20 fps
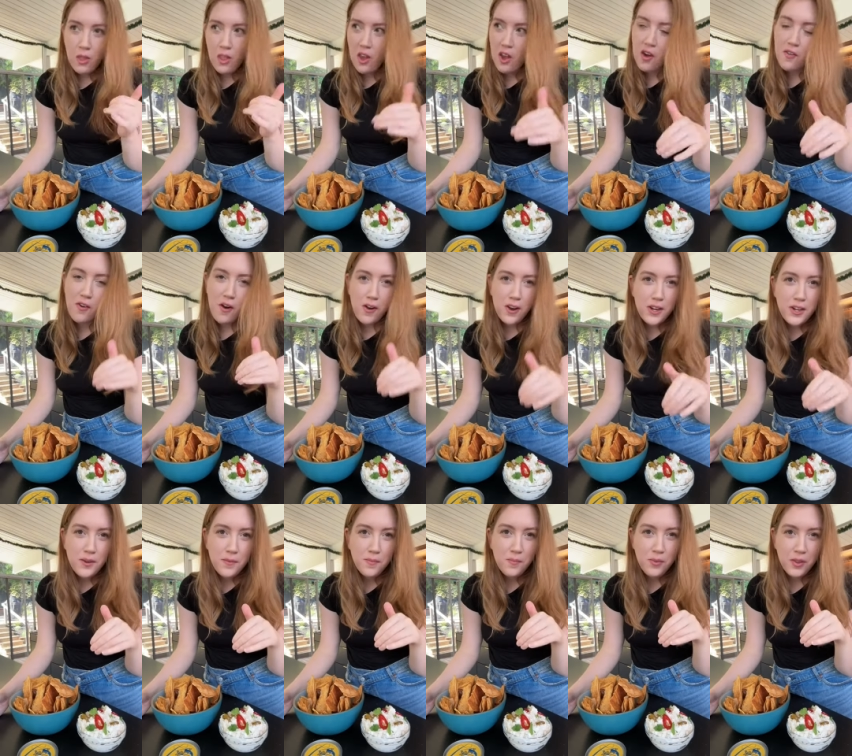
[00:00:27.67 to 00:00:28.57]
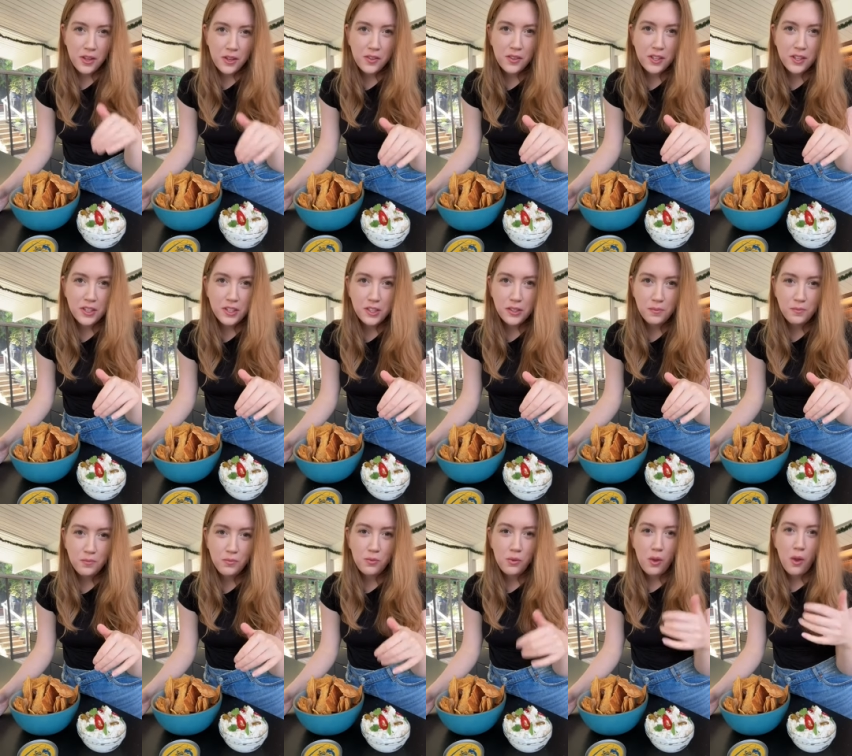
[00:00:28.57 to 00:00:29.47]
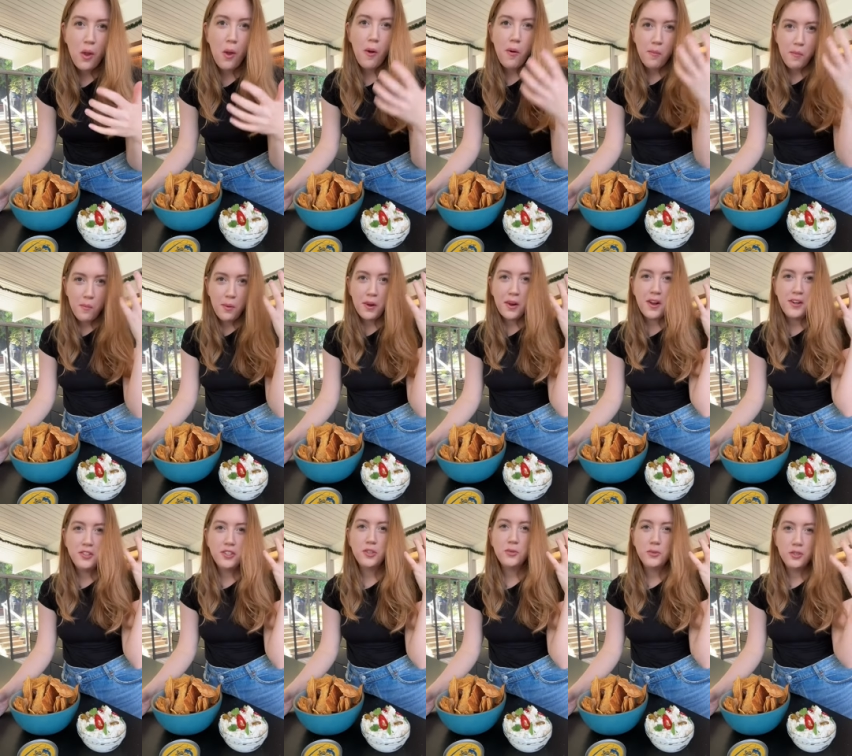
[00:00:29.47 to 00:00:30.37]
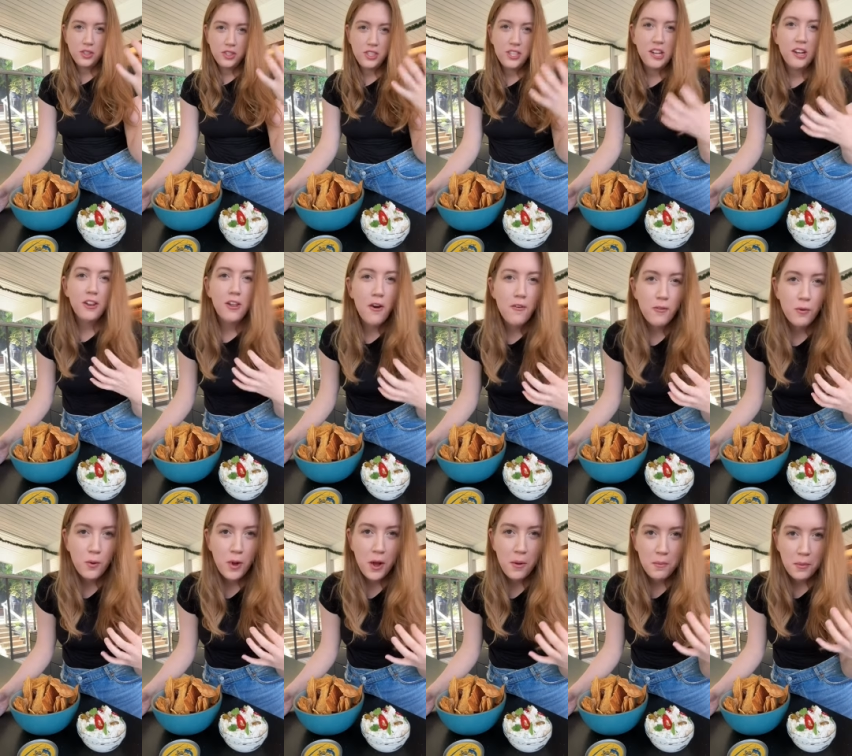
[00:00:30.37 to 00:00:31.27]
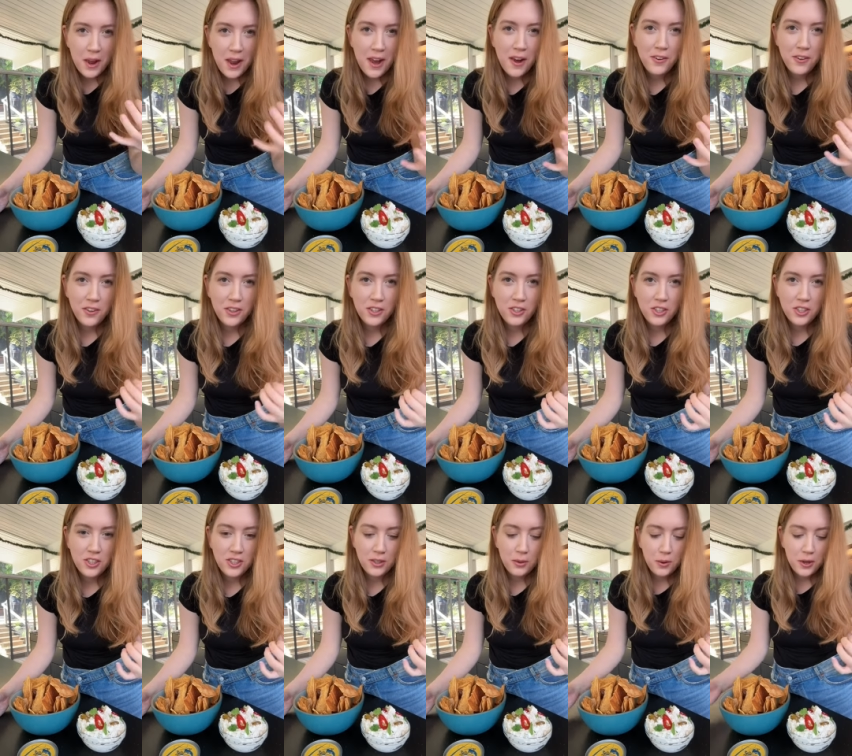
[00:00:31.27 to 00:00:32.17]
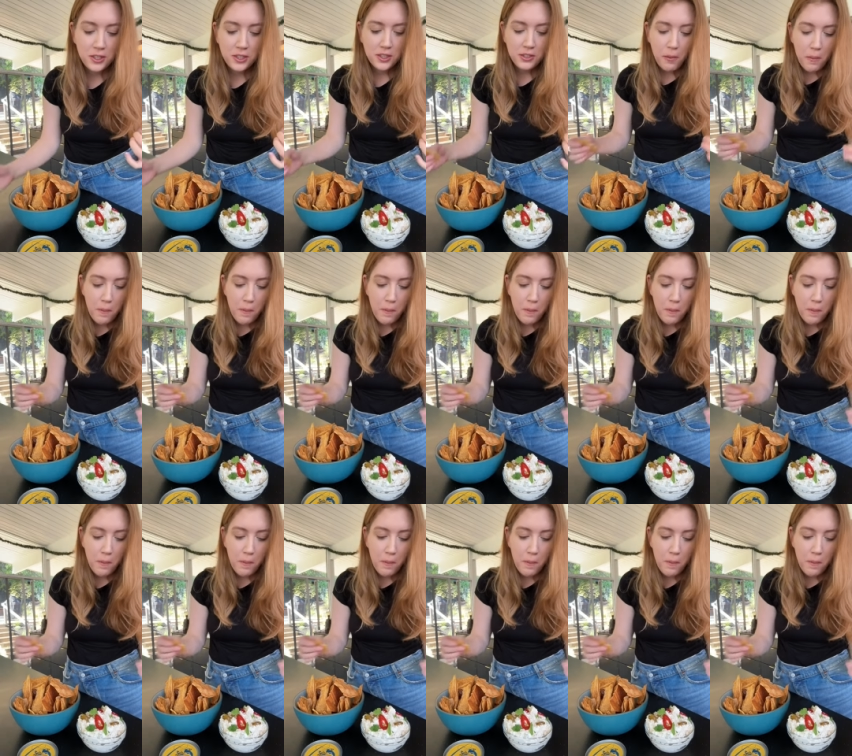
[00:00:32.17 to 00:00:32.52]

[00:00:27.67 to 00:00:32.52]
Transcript: I've already eaten this but I just was still overwhelmed by how delicious it was.